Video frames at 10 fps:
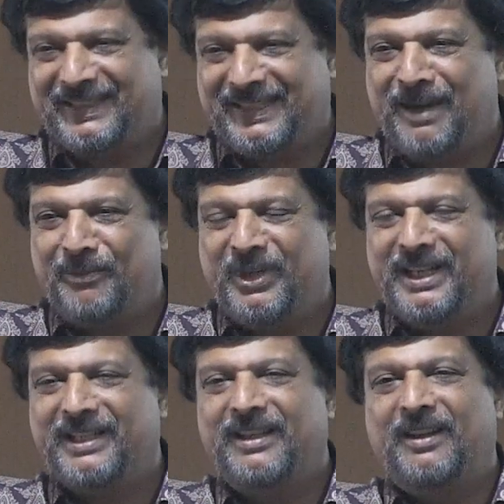
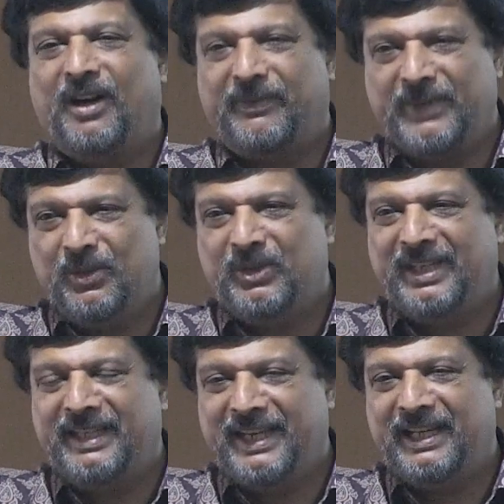discomfort of
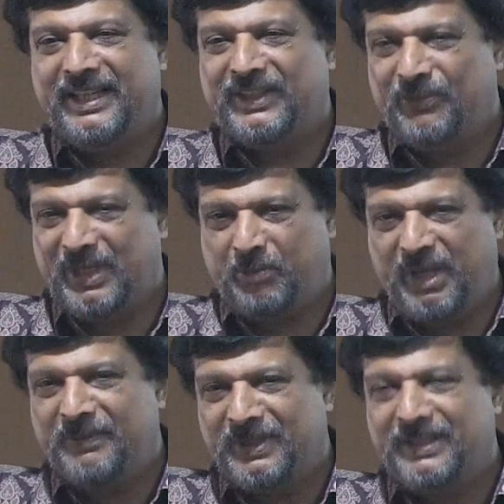using English with
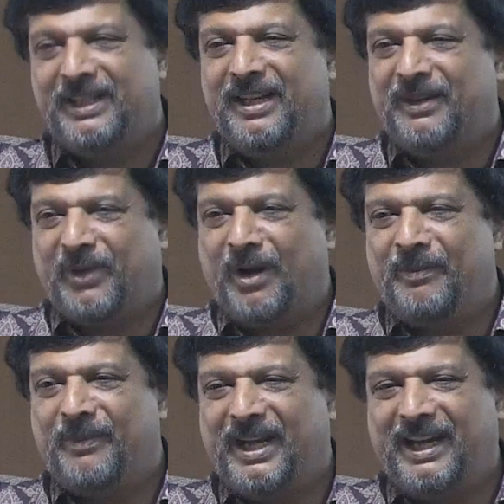people
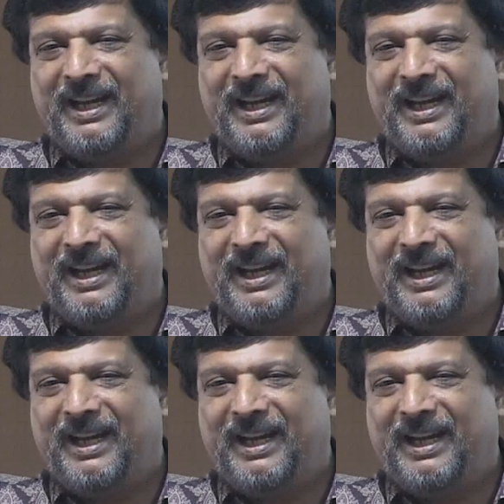from